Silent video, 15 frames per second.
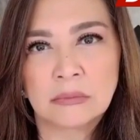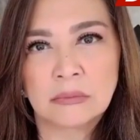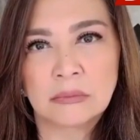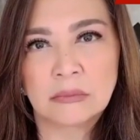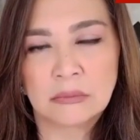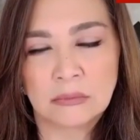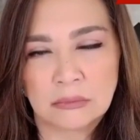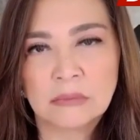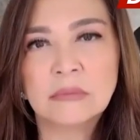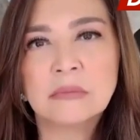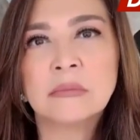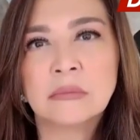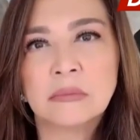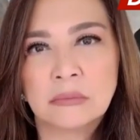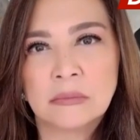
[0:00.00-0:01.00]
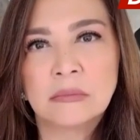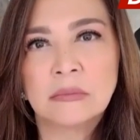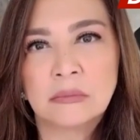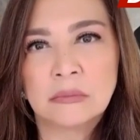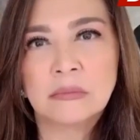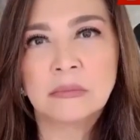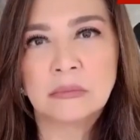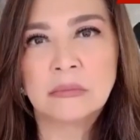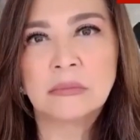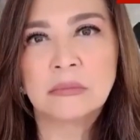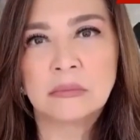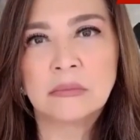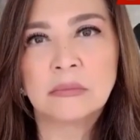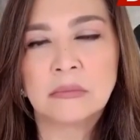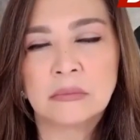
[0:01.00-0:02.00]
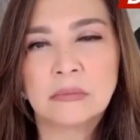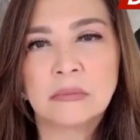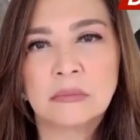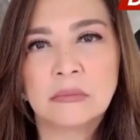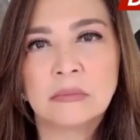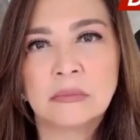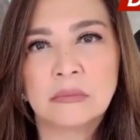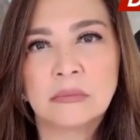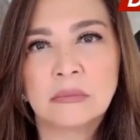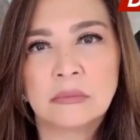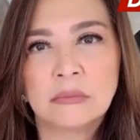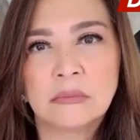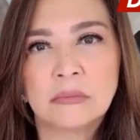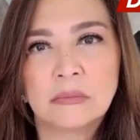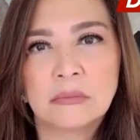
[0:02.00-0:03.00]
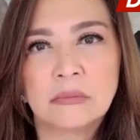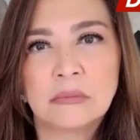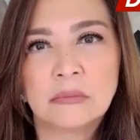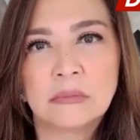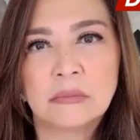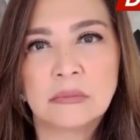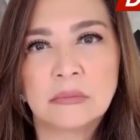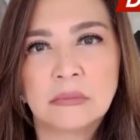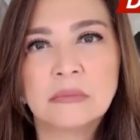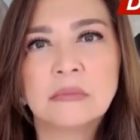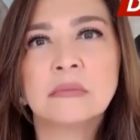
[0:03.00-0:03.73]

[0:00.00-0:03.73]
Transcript: (silent)